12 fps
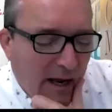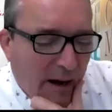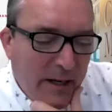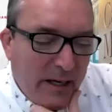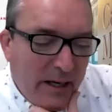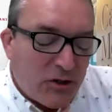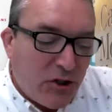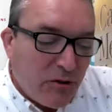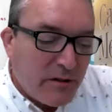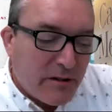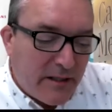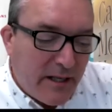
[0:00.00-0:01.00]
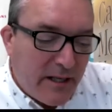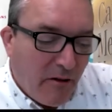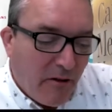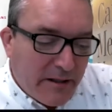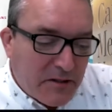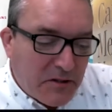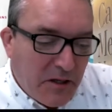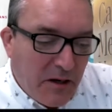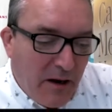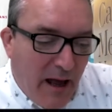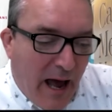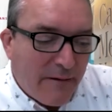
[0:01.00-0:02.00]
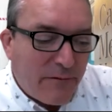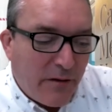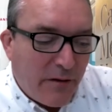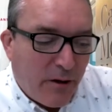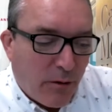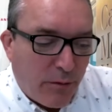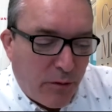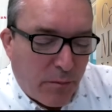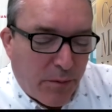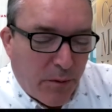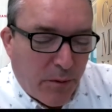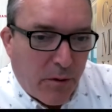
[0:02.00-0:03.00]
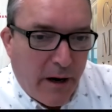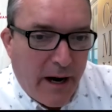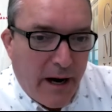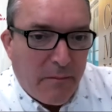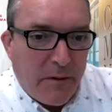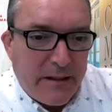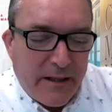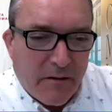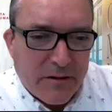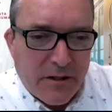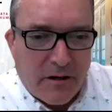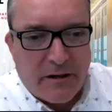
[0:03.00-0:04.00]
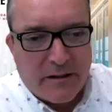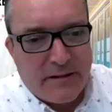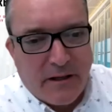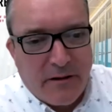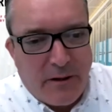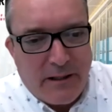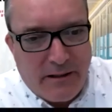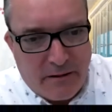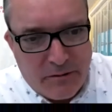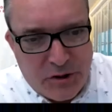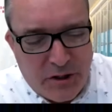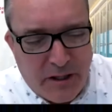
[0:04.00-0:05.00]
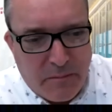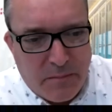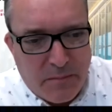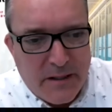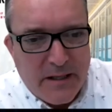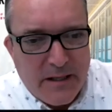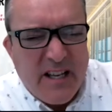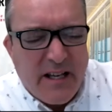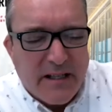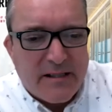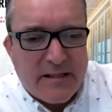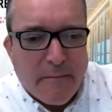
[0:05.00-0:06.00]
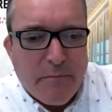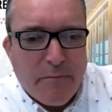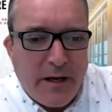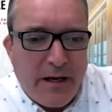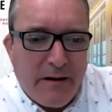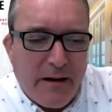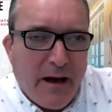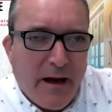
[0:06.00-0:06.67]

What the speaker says: I mean, students tell us after they go through the program, they tell us that our Accelerate Leadership is something